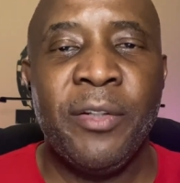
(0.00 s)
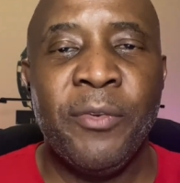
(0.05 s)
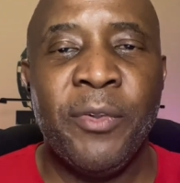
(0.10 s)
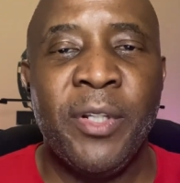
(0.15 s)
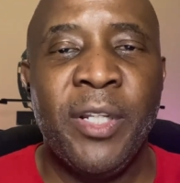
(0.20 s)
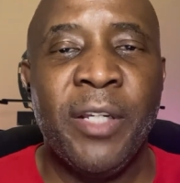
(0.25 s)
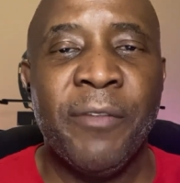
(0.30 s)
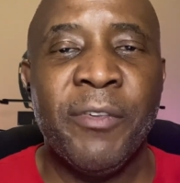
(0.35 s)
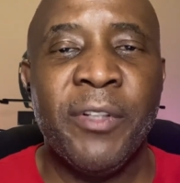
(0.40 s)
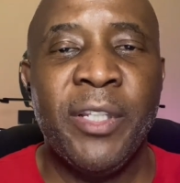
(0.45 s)
you
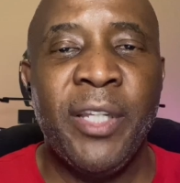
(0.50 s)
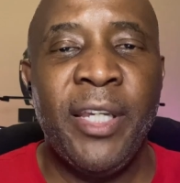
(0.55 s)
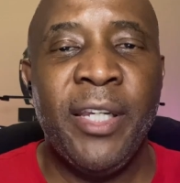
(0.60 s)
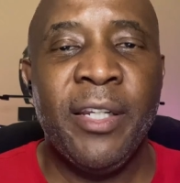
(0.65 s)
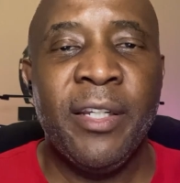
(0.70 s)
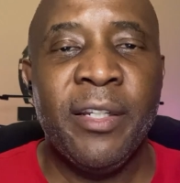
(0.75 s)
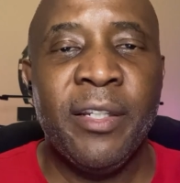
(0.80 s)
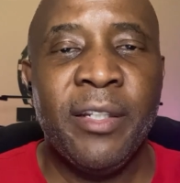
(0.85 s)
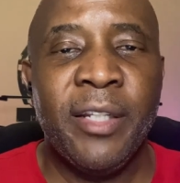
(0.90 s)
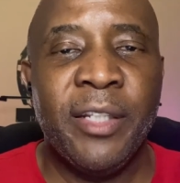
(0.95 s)
would never
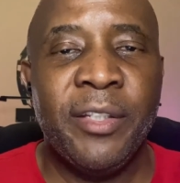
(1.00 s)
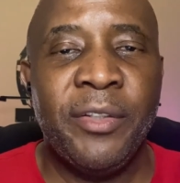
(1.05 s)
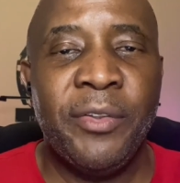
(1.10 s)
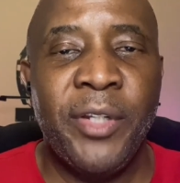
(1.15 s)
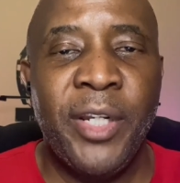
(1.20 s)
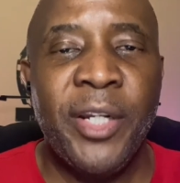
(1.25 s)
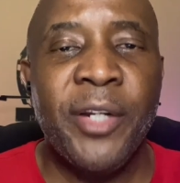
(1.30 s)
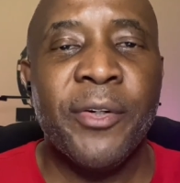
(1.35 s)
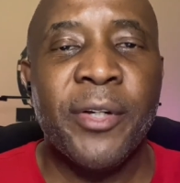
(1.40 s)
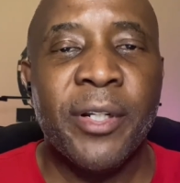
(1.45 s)
think that
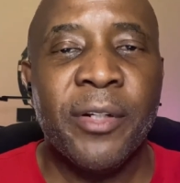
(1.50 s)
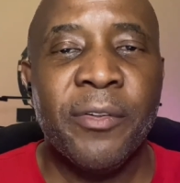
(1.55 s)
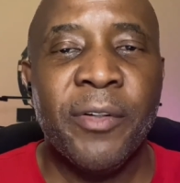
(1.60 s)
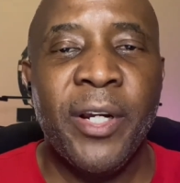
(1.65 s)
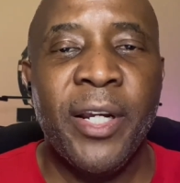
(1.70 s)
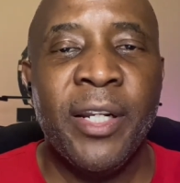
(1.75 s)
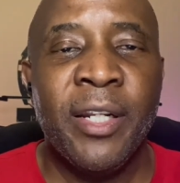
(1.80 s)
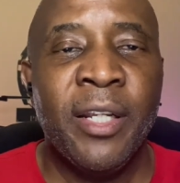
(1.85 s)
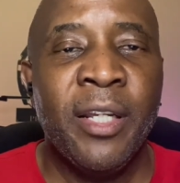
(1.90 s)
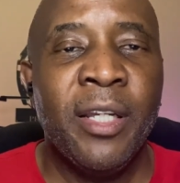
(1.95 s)
you'd hear it,
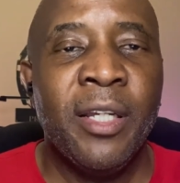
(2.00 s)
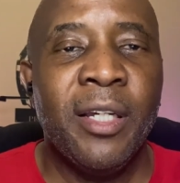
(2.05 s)
right?